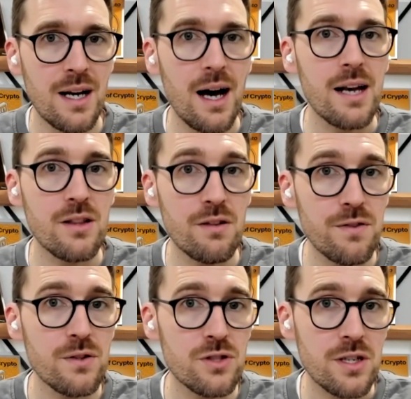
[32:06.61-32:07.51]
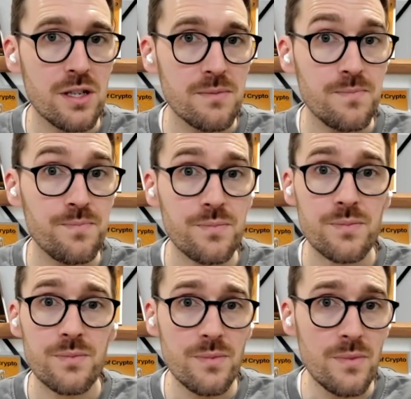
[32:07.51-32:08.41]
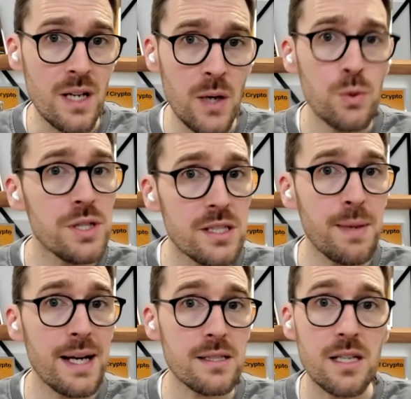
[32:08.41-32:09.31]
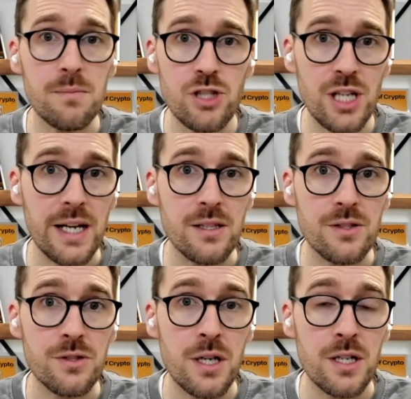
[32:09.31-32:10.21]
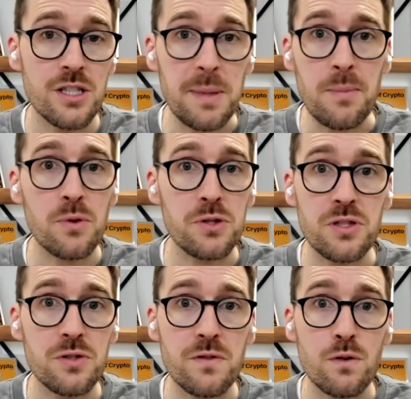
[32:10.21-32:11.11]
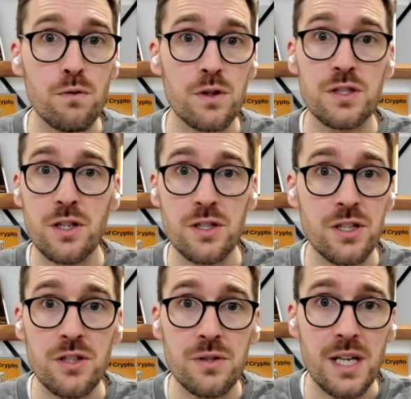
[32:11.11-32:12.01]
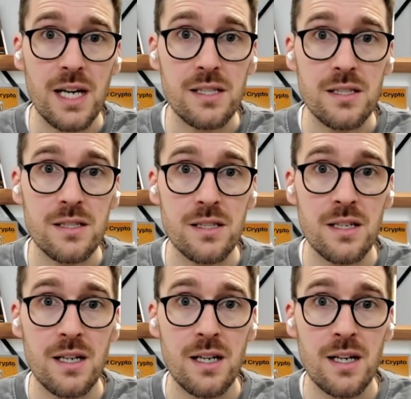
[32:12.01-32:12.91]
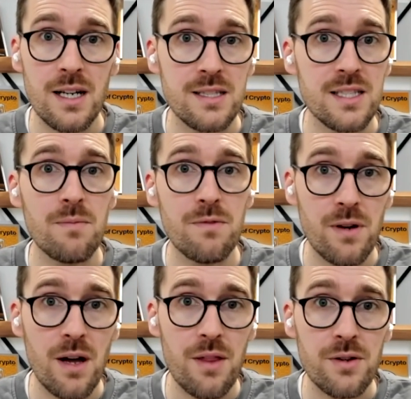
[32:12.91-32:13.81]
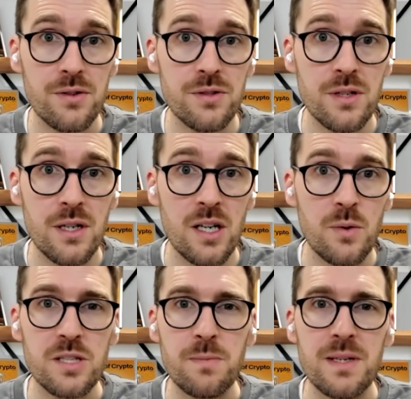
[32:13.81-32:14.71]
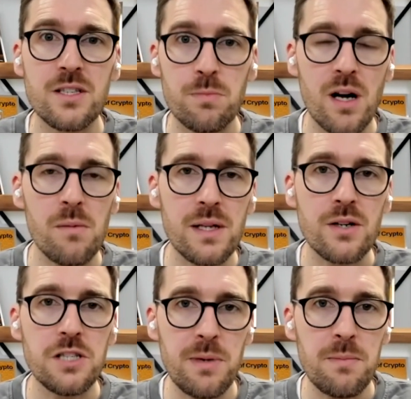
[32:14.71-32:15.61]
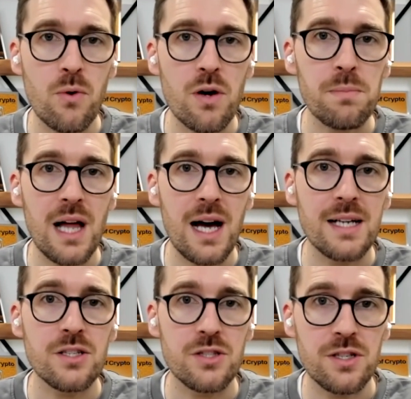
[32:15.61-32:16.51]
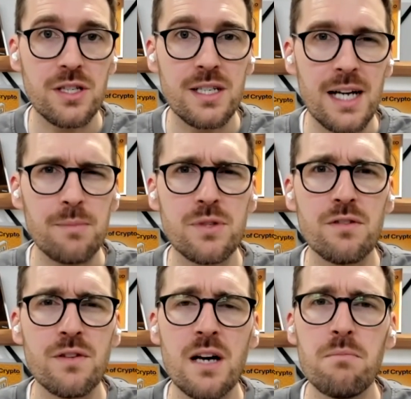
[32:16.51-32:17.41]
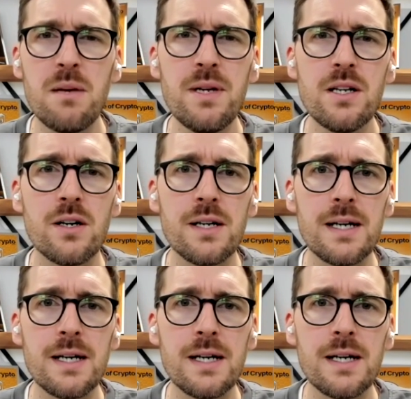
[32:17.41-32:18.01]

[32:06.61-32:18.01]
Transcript: And in the future, I would expect some chains to be most useful for certain use cases and some for others, which means they're probably going to be more applied to certain types of, maybe not